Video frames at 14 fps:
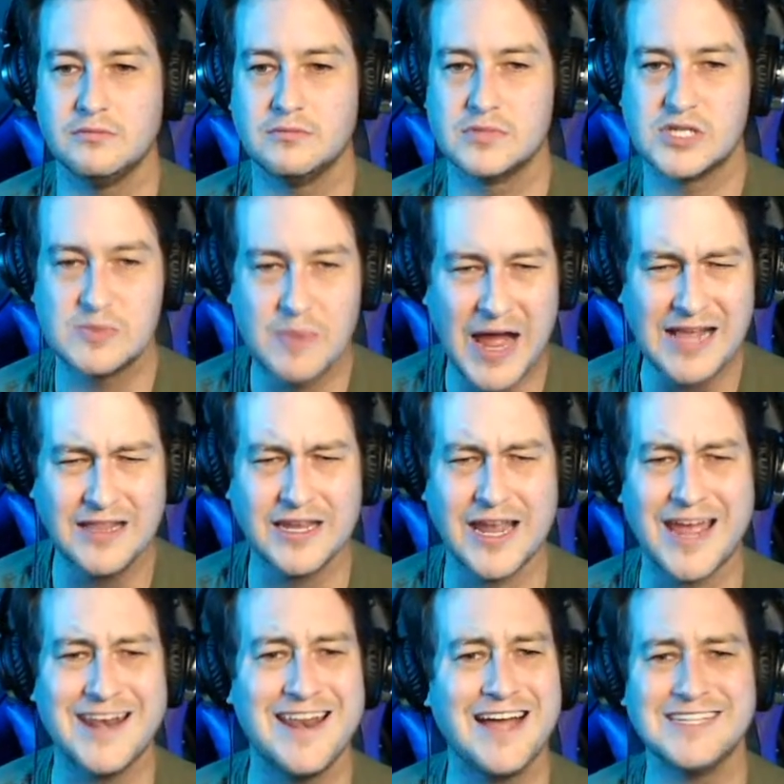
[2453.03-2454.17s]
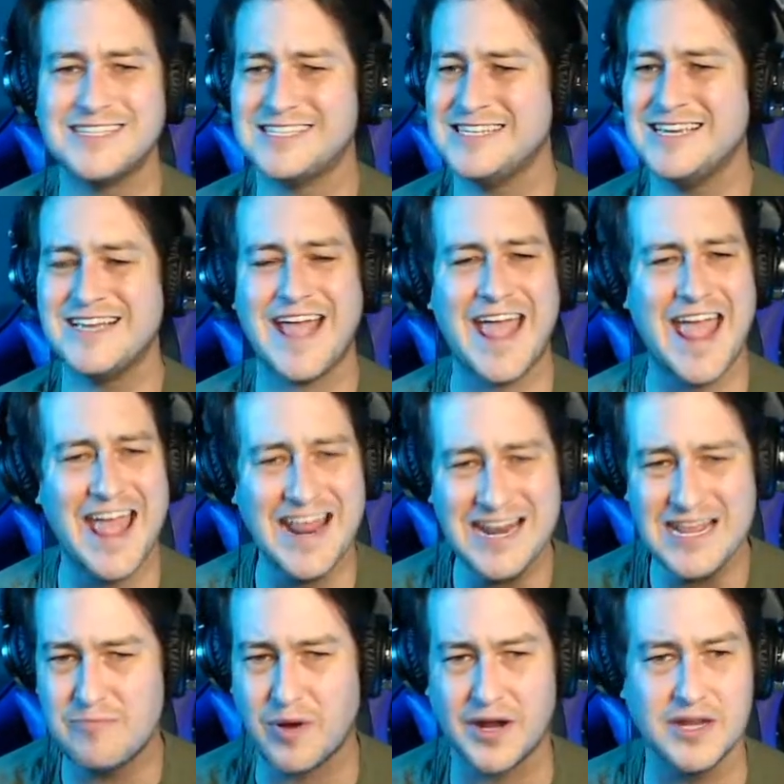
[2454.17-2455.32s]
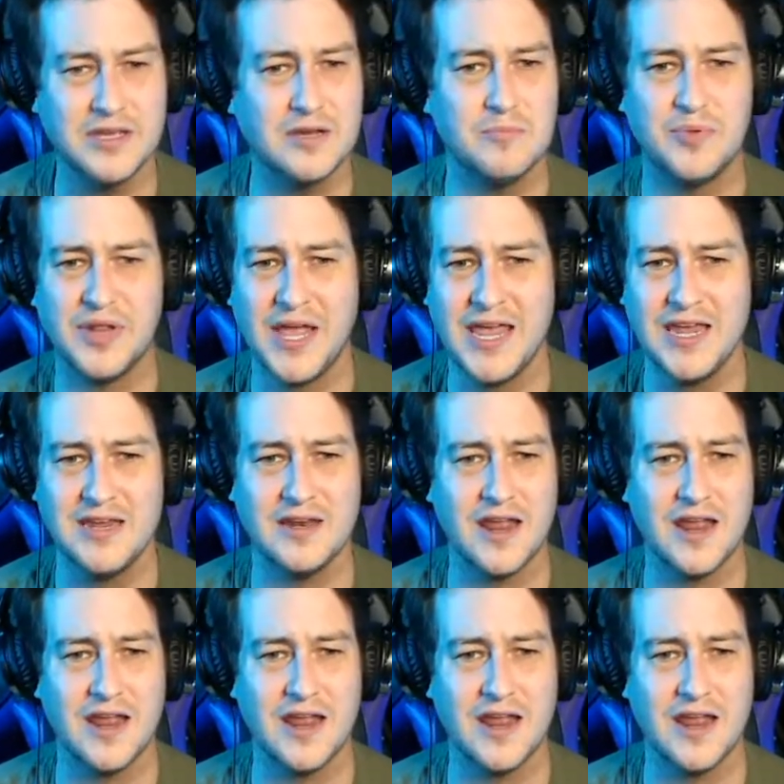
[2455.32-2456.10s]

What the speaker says: smiling and not seeing anybody complain